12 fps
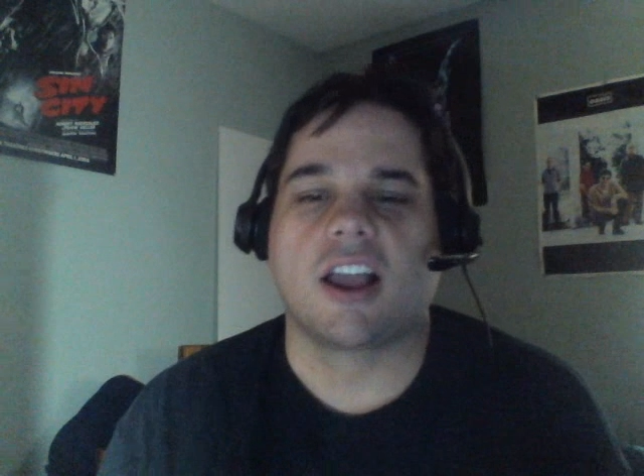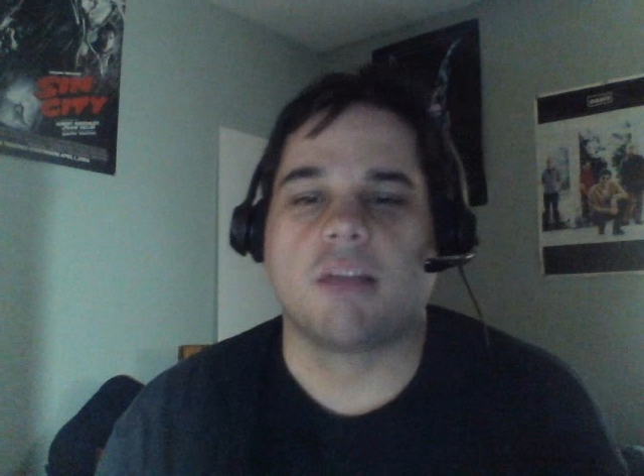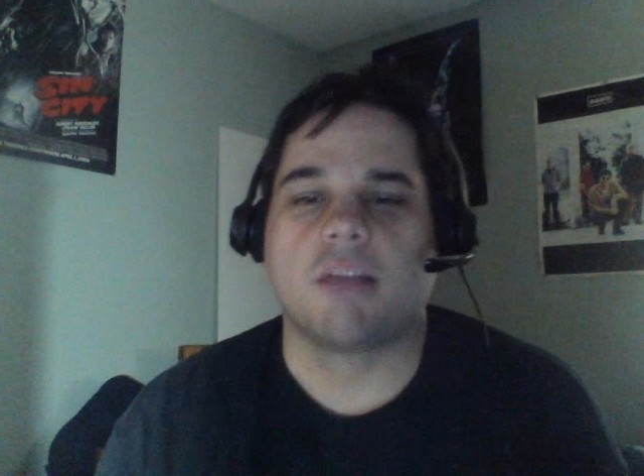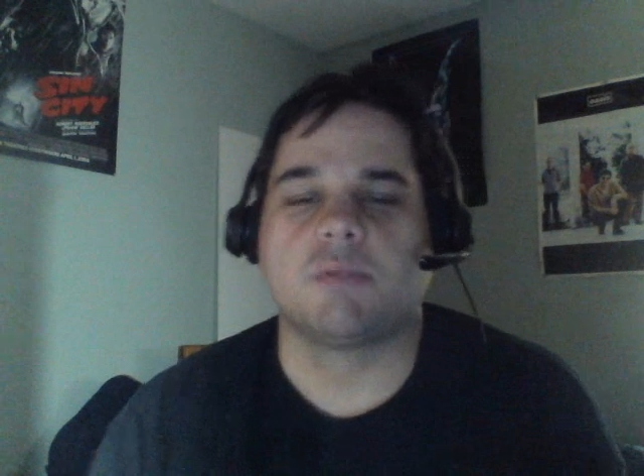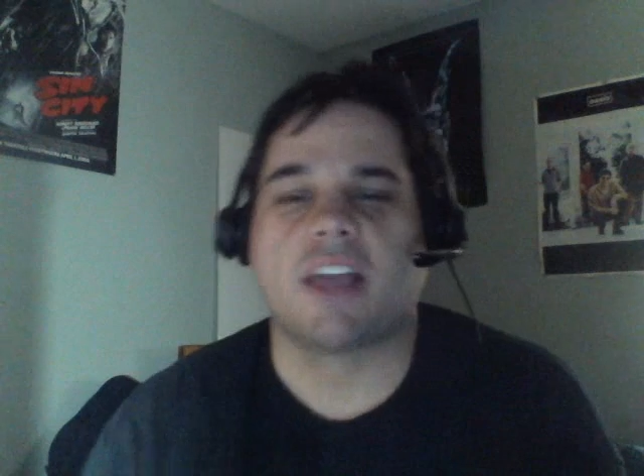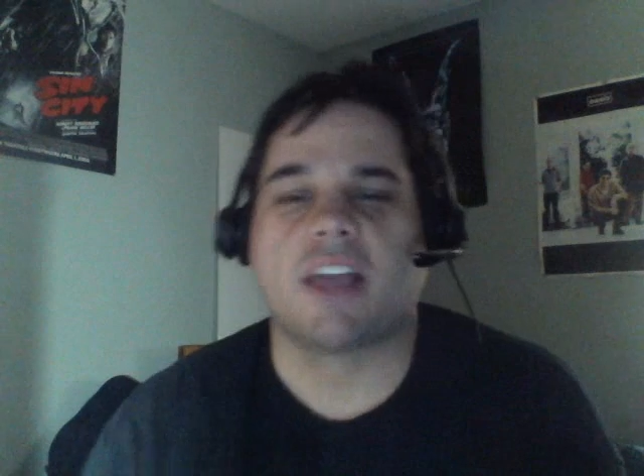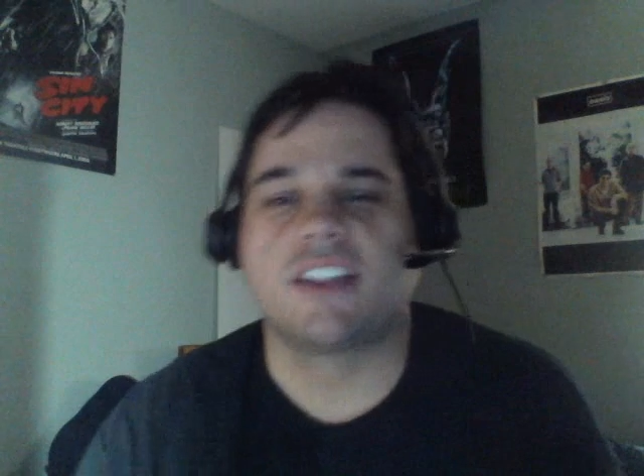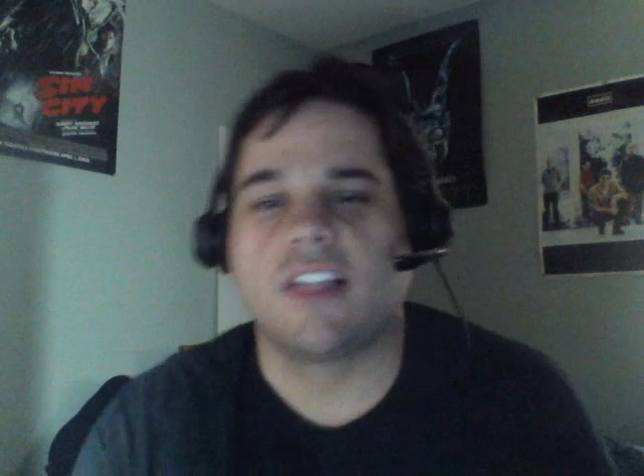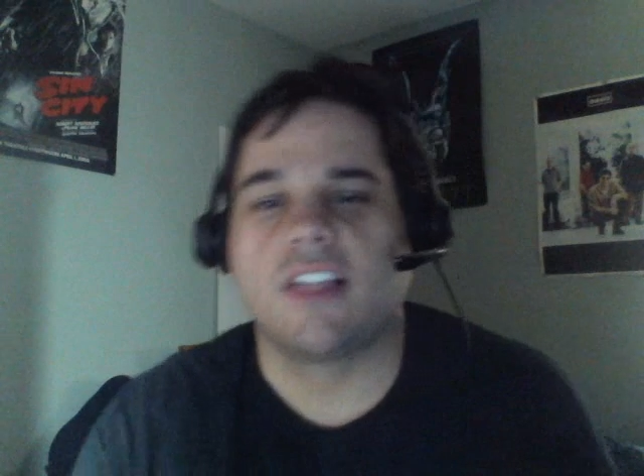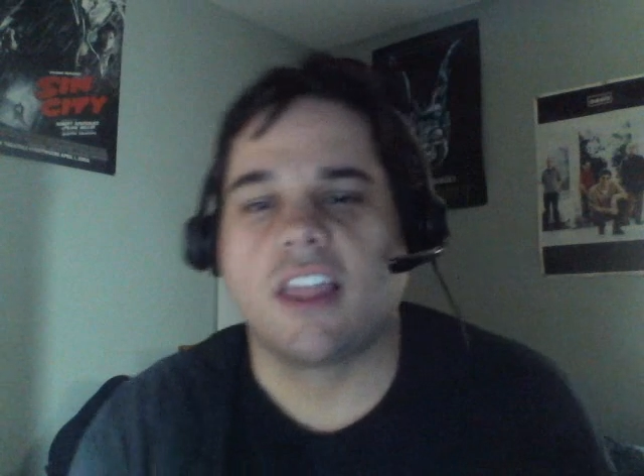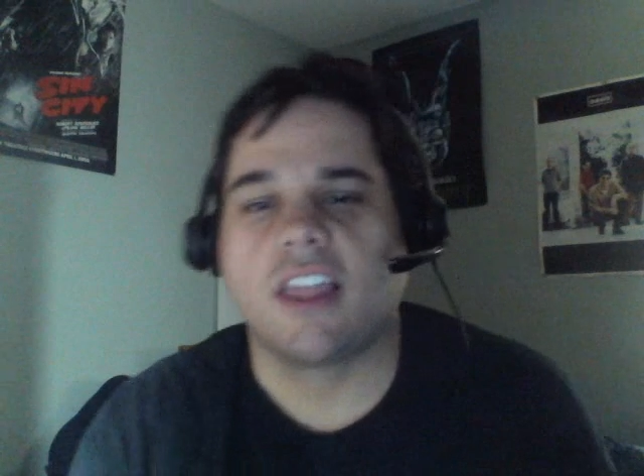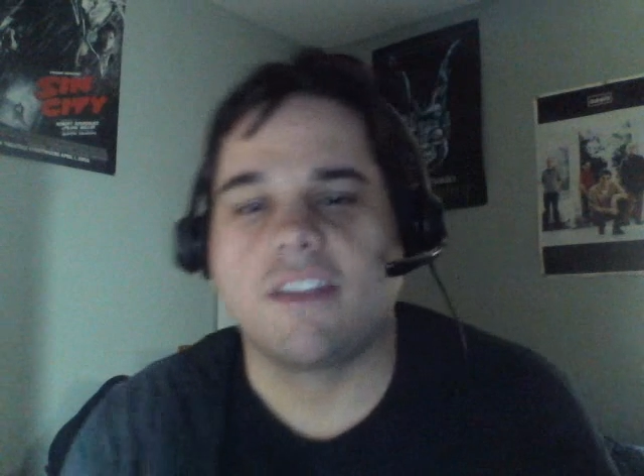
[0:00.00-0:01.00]
comes back
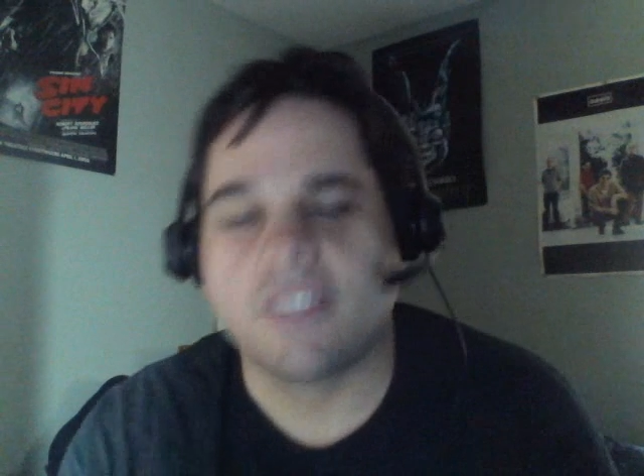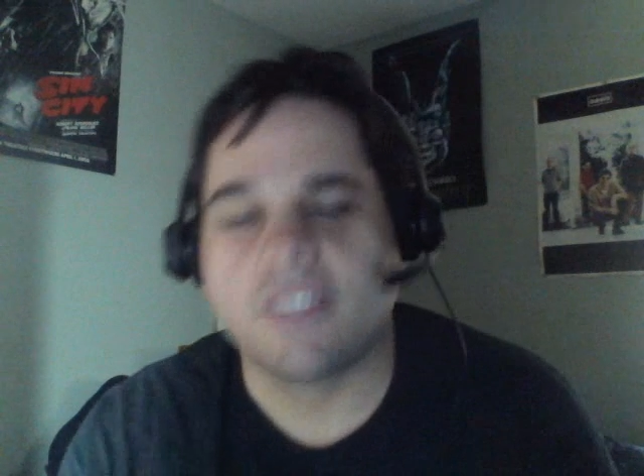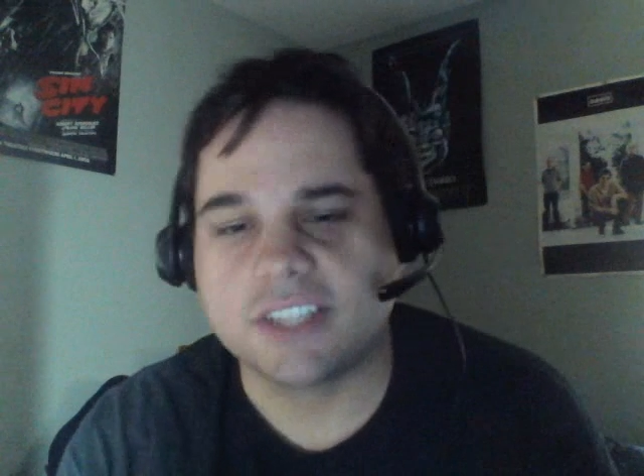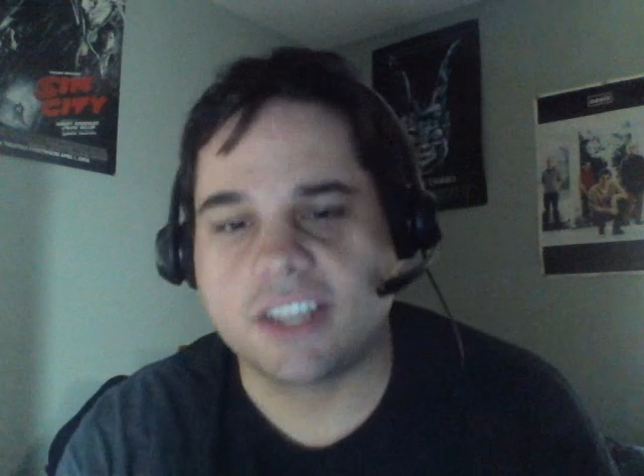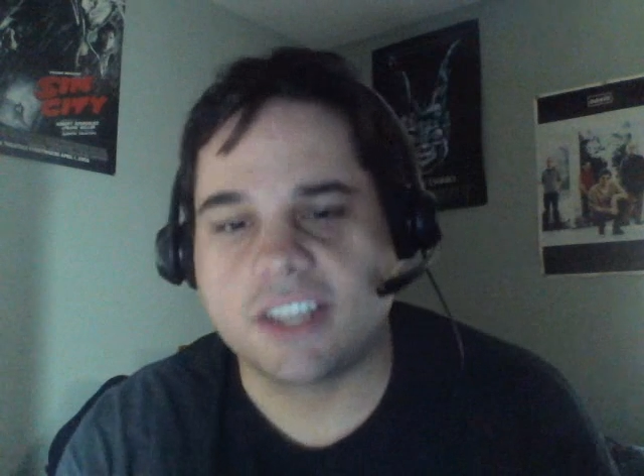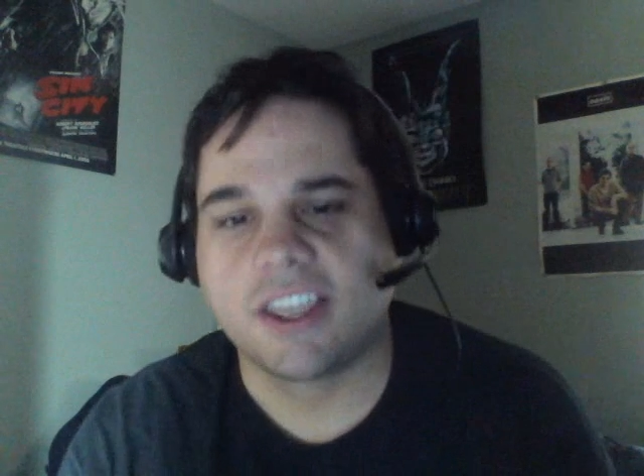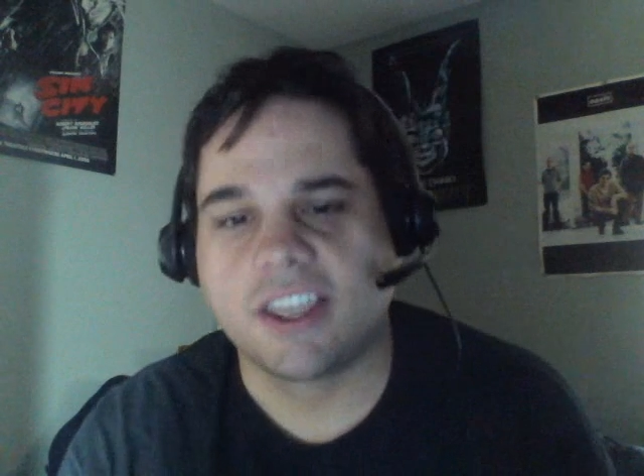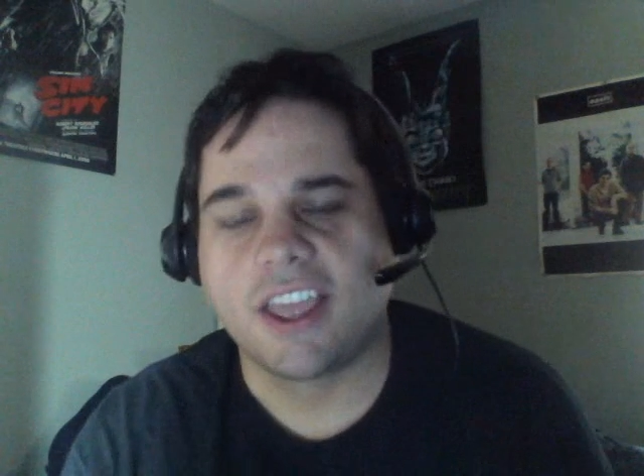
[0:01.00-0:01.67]
to life as a